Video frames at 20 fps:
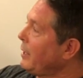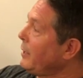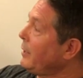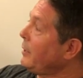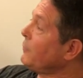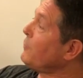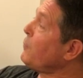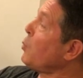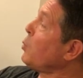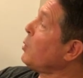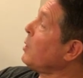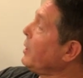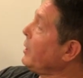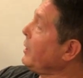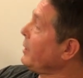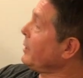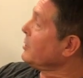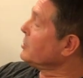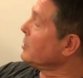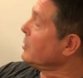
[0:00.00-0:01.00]
I had 4
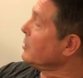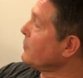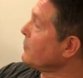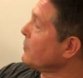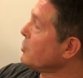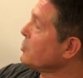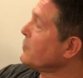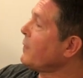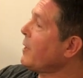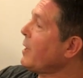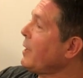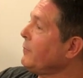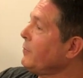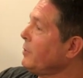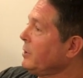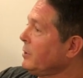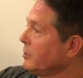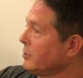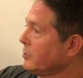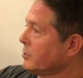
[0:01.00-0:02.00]
legs in the first 5
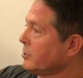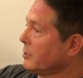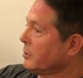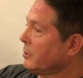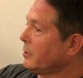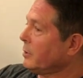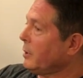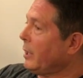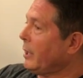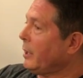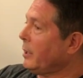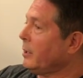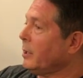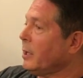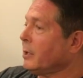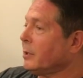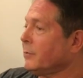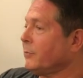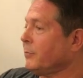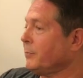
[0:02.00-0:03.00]
years, and
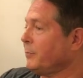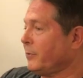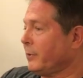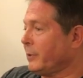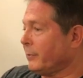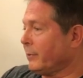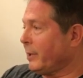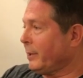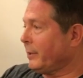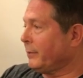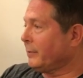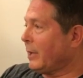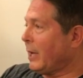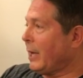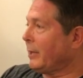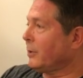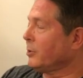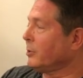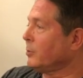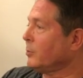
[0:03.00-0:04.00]
none of them fit right.
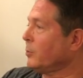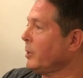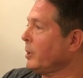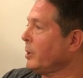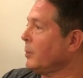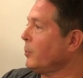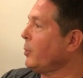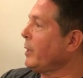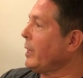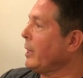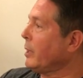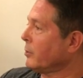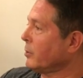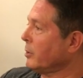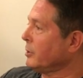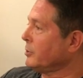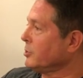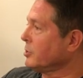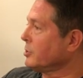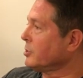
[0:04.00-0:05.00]
I couldn't wear them without
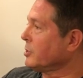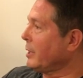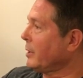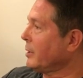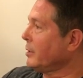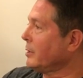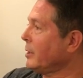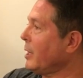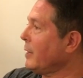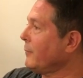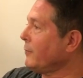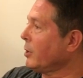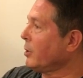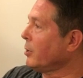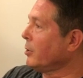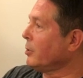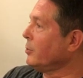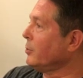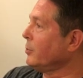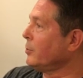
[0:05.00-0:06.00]
crutches. I could never
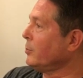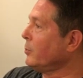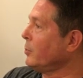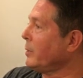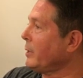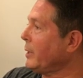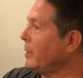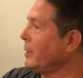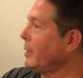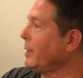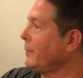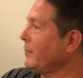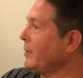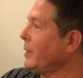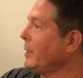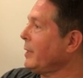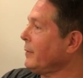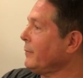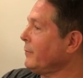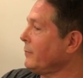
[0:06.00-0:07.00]
go without
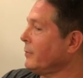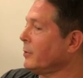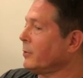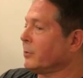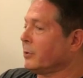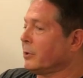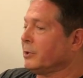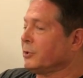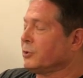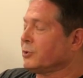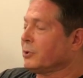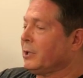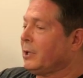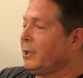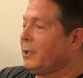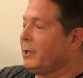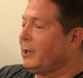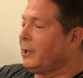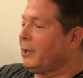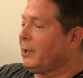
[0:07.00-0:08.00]
having to have a crutch.
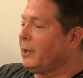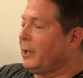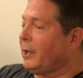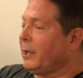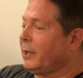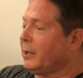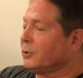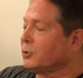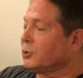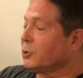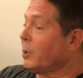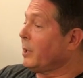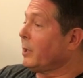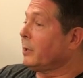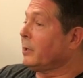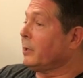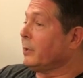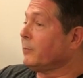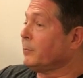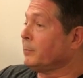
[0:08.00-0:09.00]
And so I
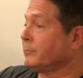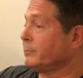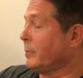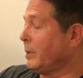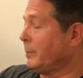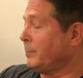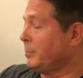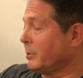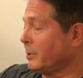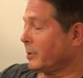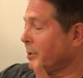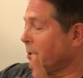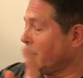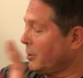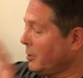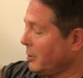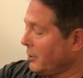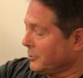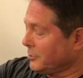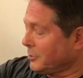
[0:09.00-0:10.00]
put it in a
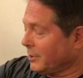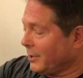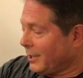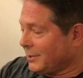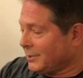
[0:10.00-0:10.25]
closet.